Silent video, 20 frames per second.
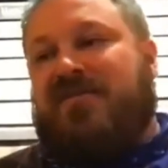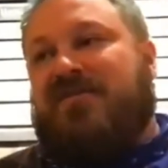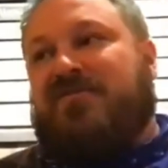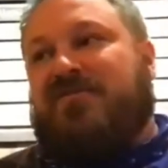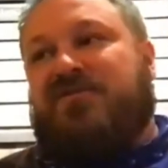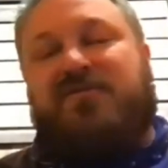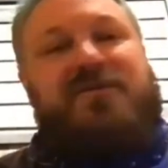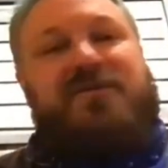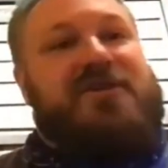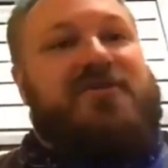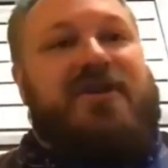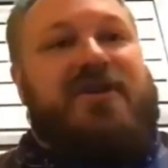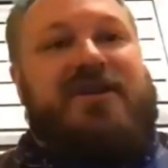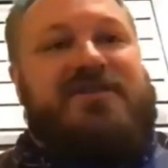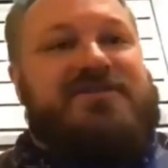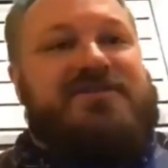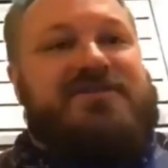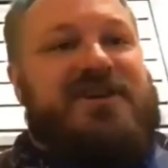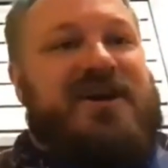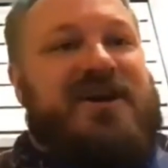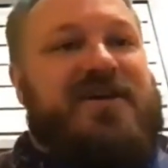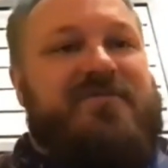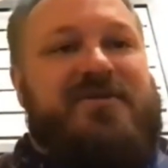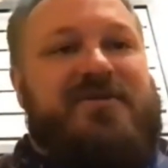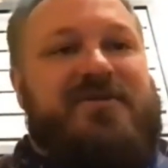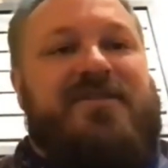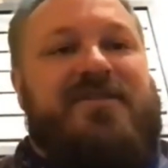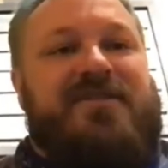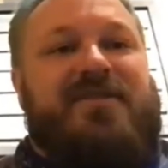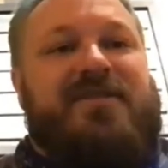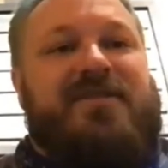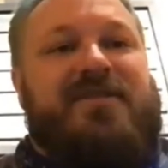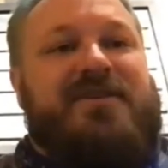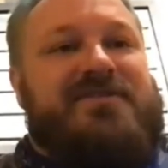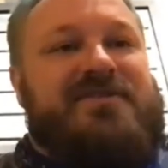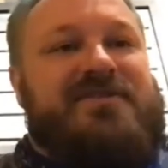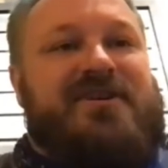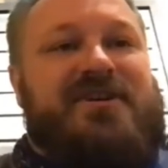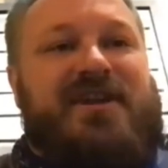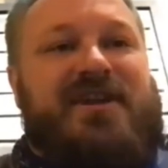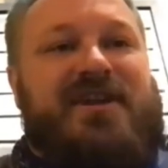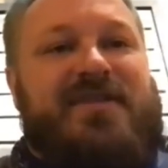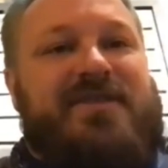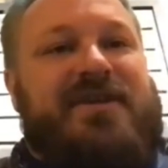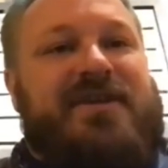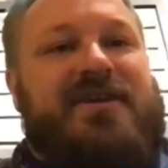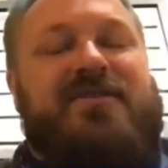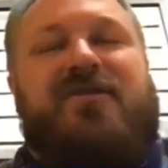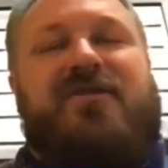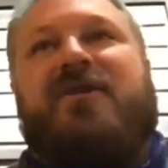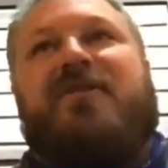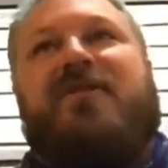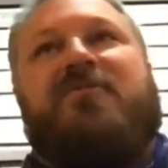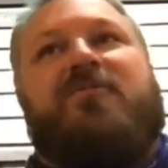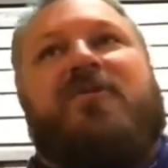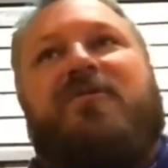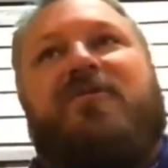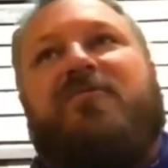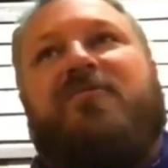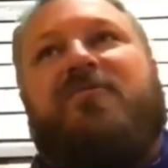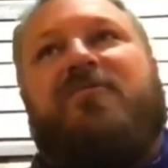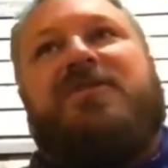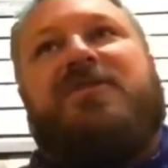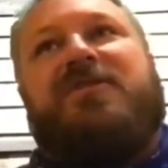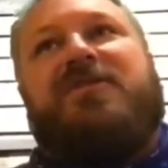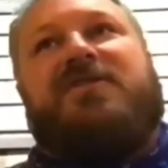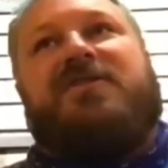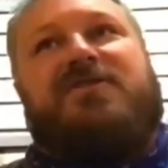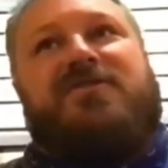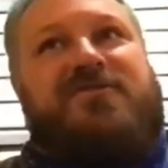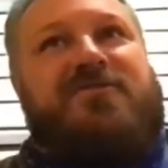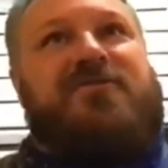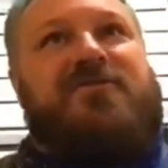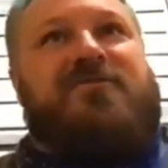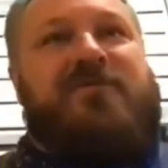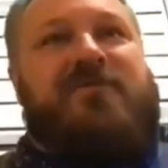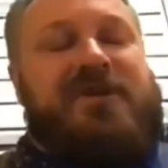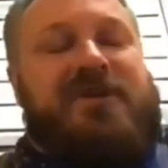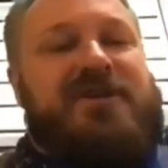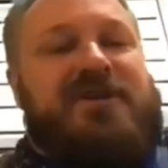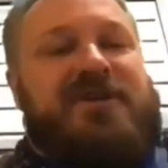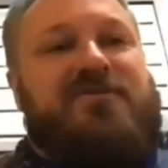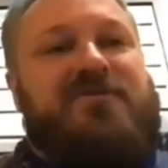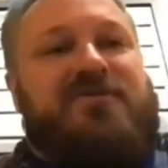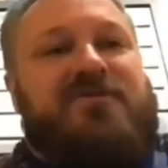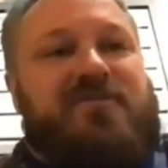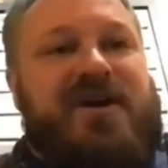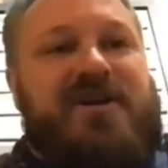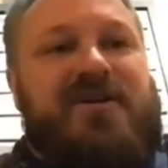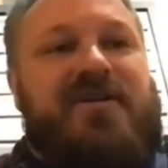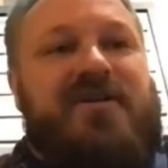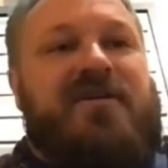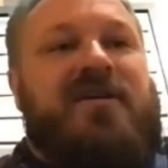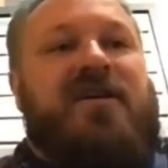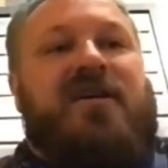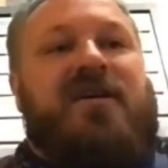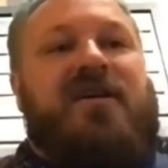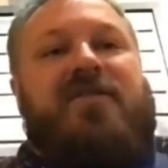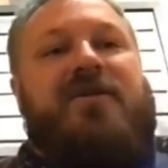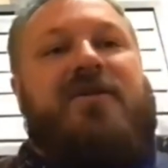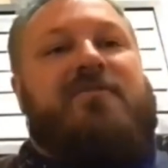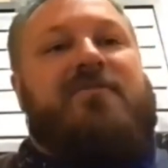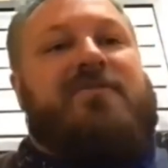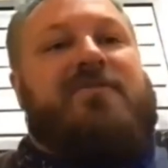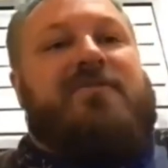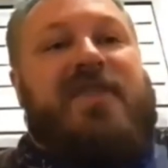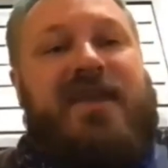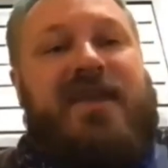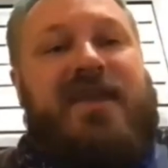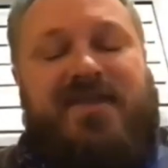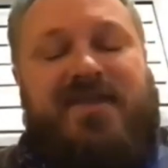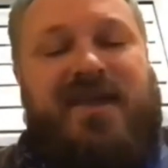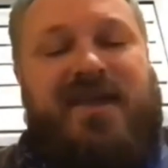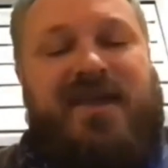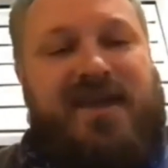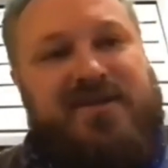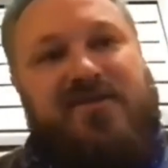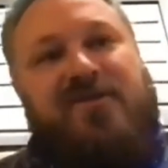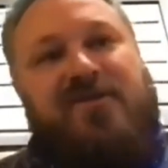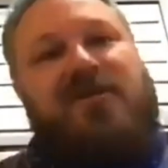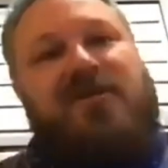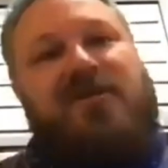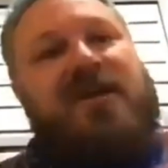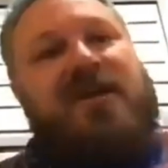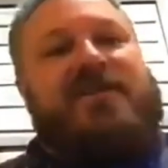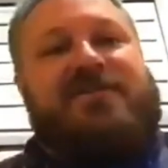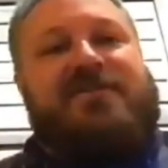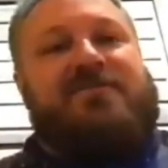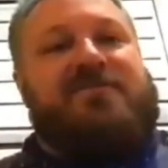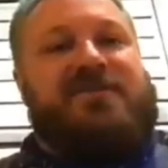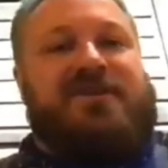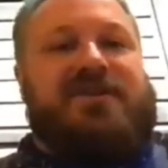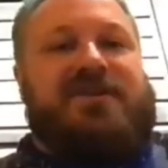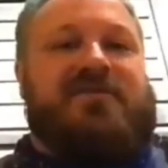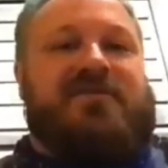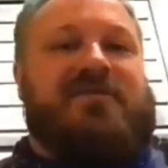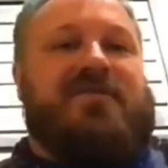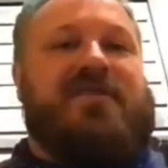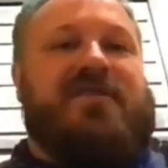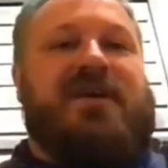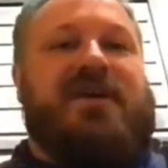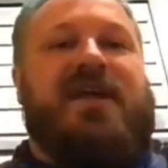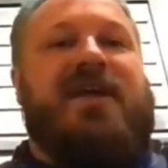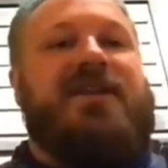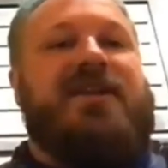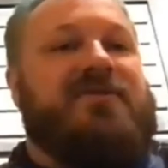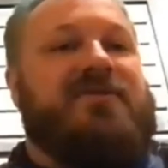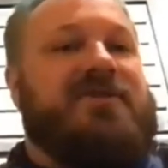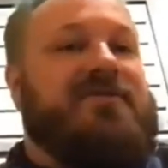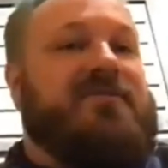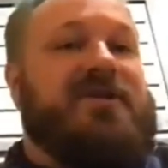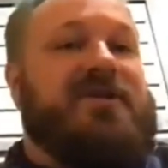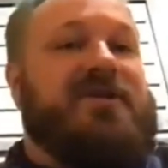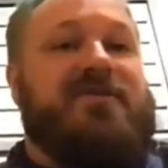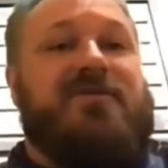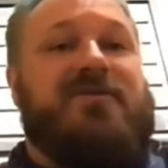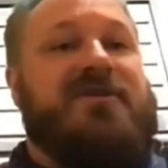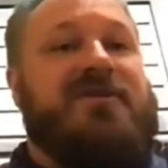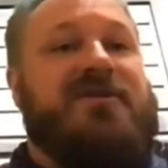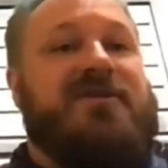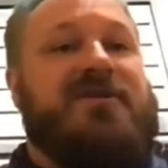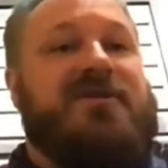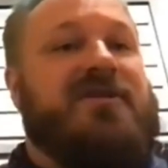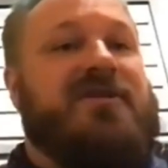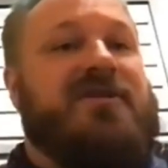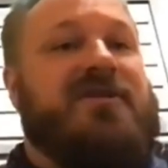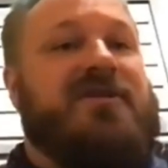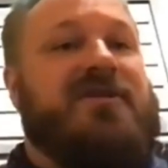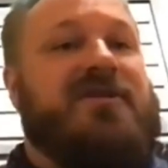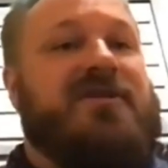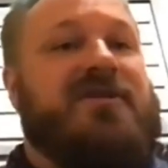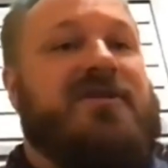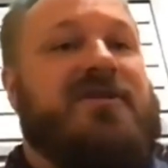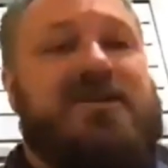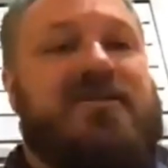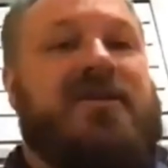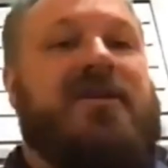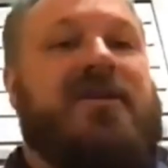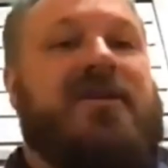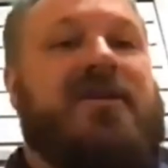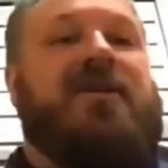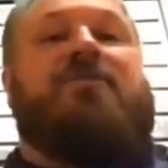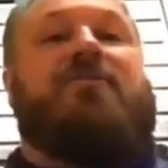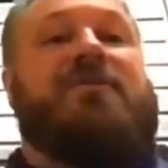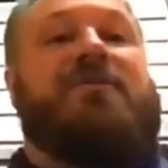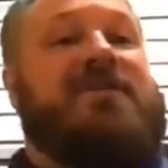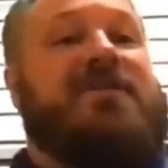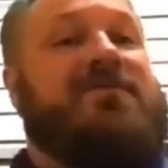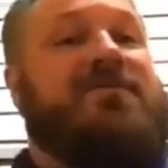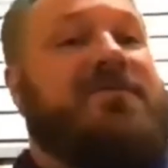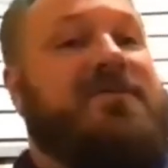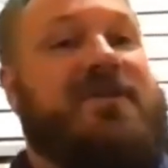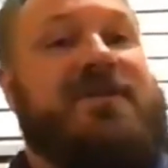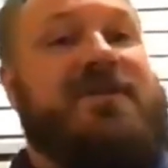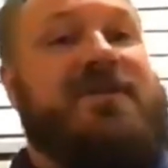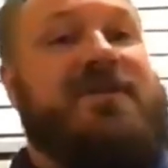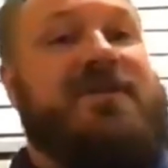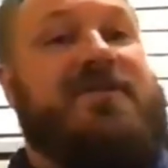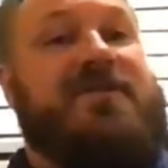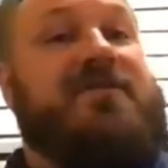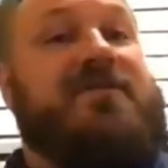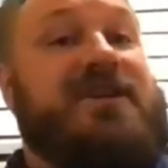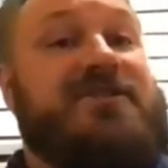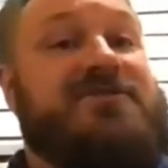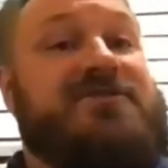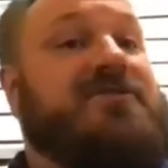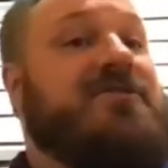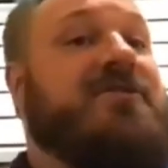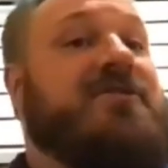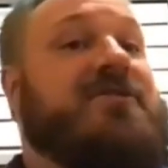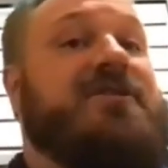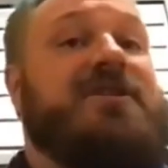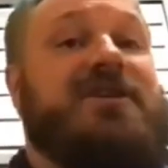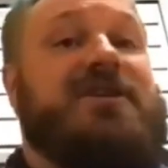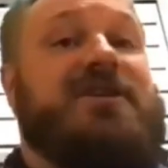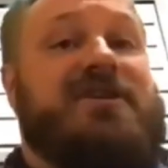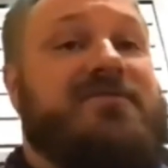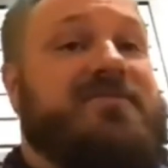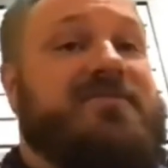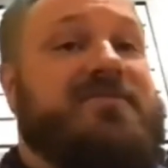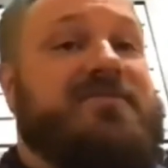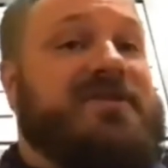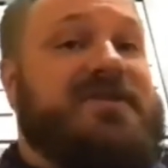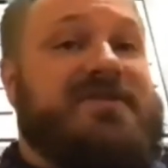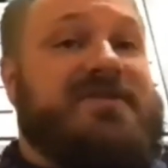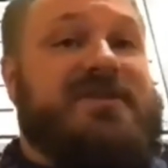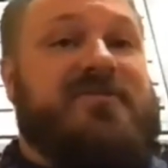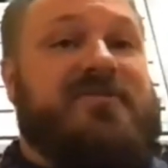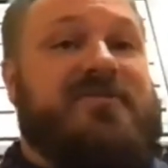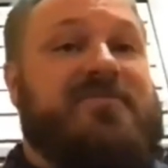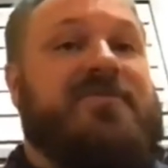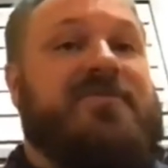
doing a great job and getting things done, I think no matter what we do, we can do better. The end goal has to be that anyone, no matter what color or creed, when they feel like they're in danger or in need of police help,